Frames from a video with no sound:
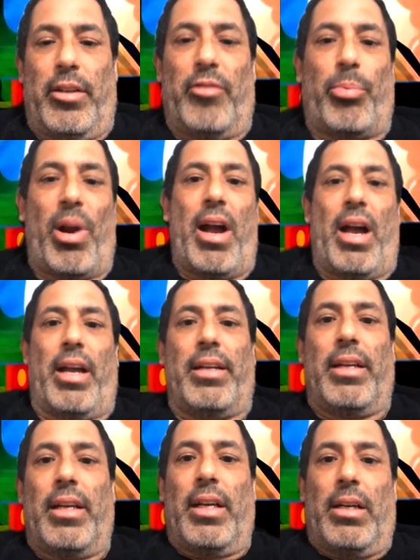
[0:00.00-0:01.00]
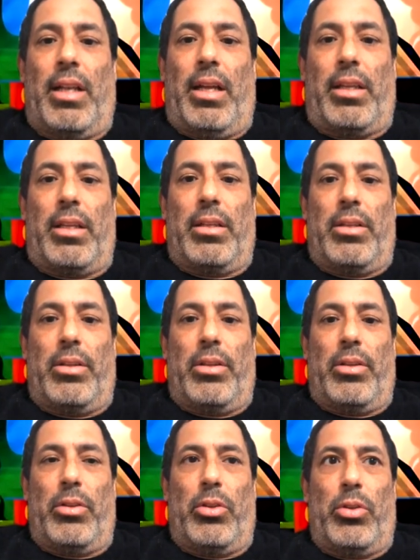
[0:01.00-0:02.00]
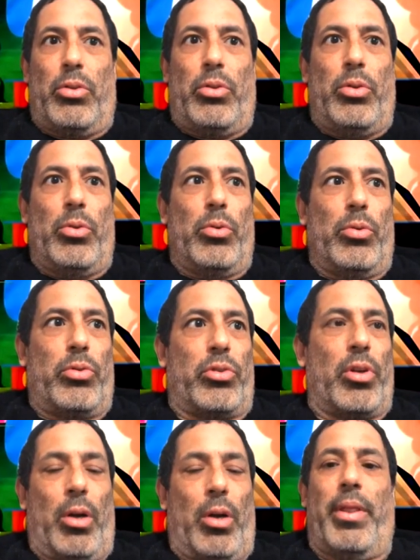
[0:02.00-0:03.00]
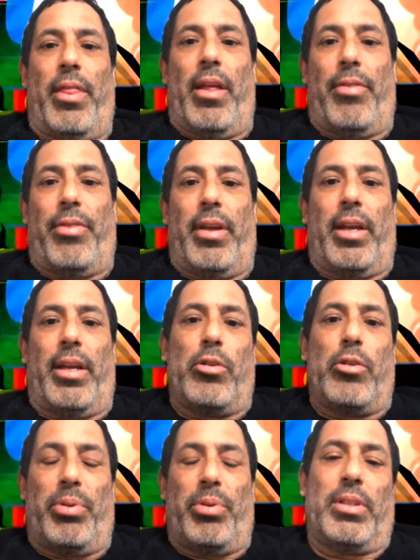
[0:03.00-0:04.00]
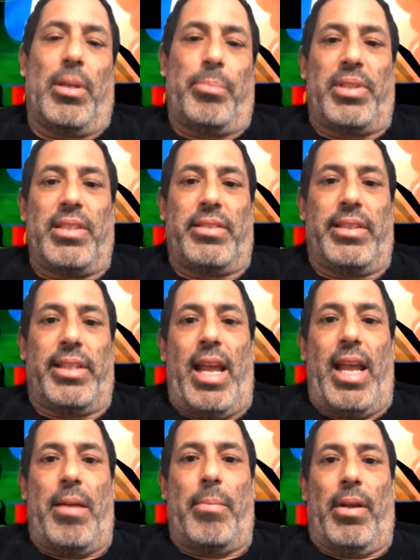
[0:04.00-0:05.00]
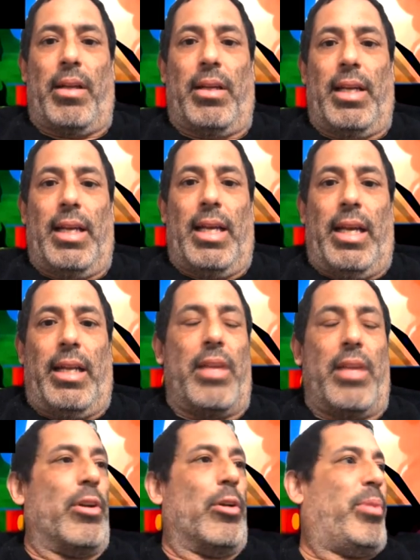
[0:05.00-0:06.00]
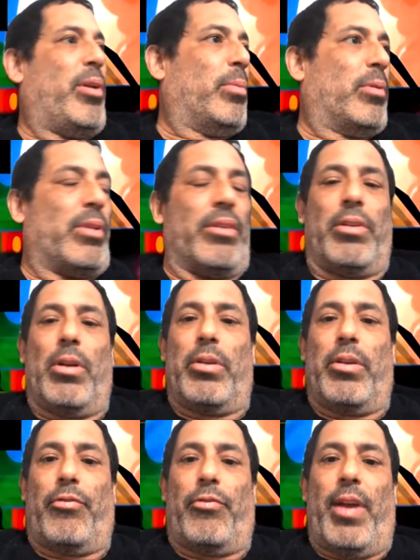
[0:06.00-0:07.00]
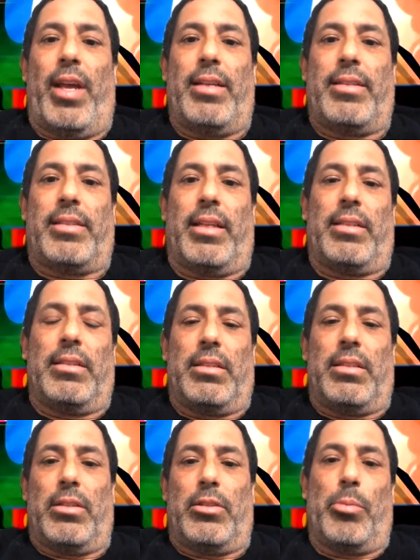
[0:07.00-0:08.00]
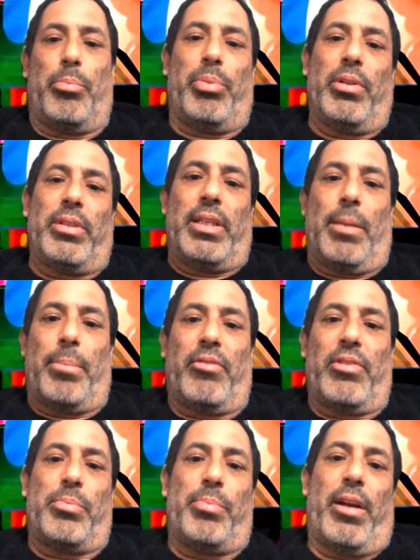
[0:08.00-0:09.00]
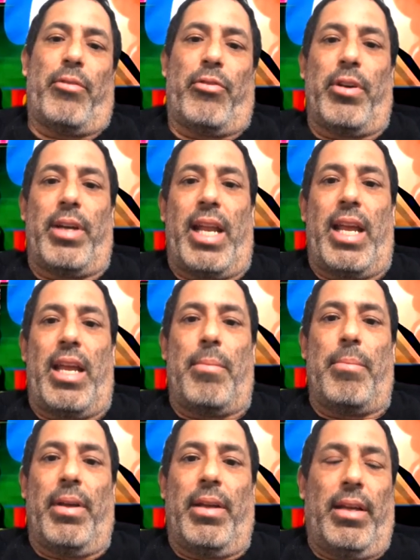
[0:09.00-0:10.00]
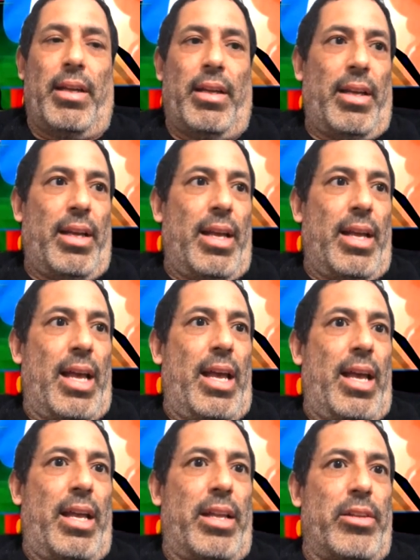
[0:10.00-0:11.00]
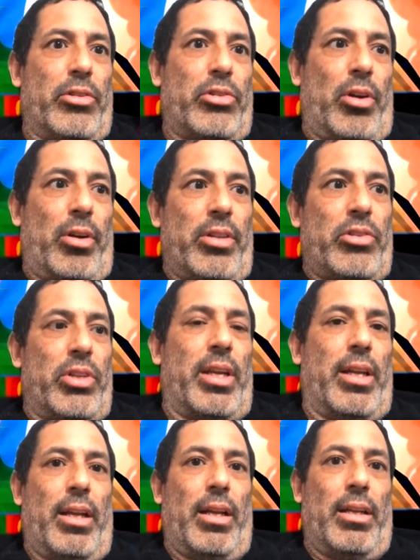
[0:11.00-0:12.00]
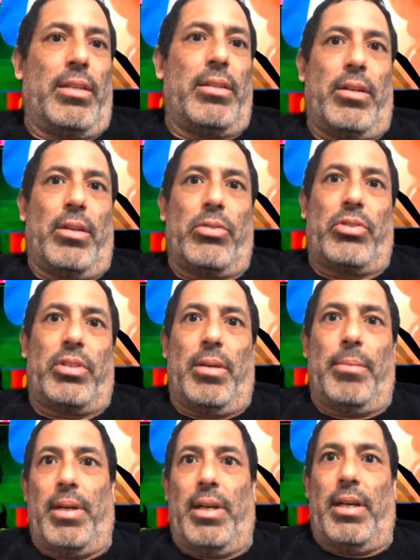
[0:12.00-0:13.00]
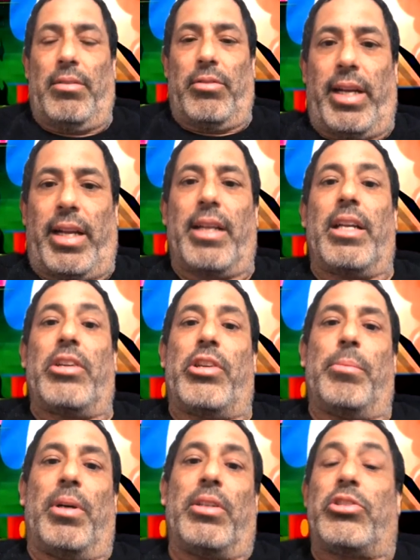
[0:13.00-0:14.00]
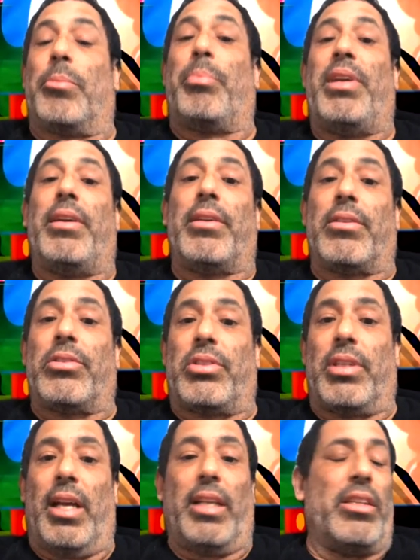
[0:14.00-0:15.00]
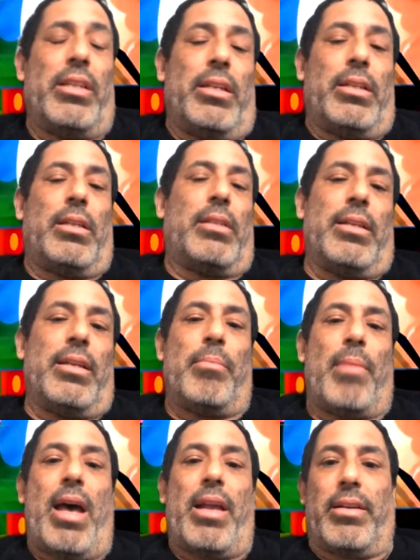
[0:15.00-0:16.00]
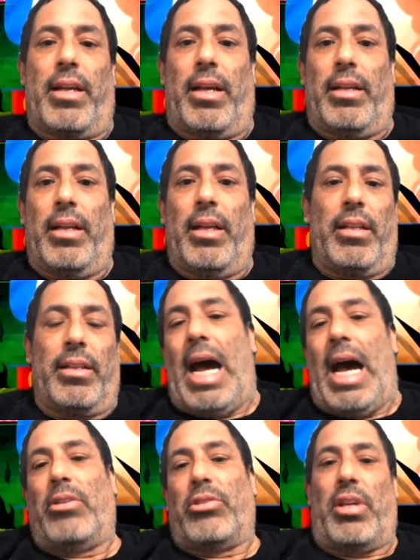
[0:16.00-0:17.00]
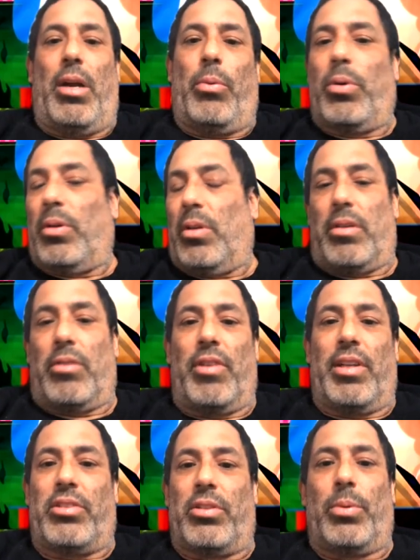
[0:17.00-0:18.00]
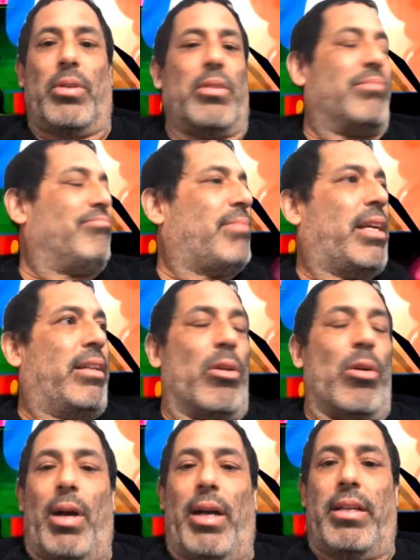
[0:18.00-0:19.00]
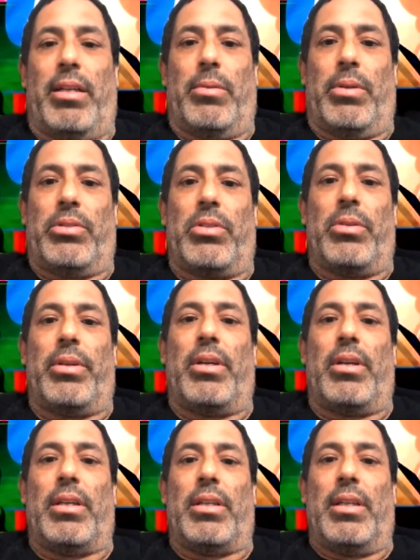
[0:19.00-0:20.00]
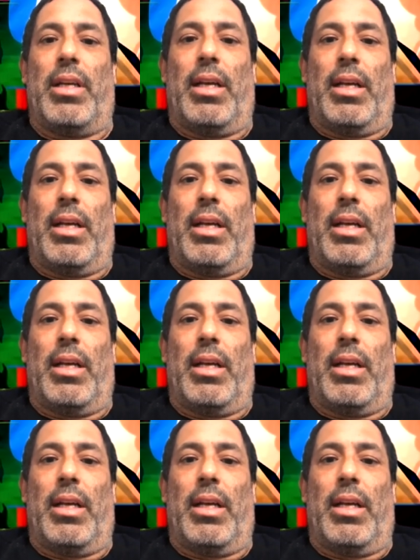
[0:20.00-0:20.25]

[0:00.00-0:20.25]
you know, pride. Like you start with nothing and you build up this name. And even though people don't even know your face, you're building up a respect for a name, and you're starting to get, you know, some recognition amongst your peers. And it didn't matter that the outside world or the rest of the world had no idea what's going on.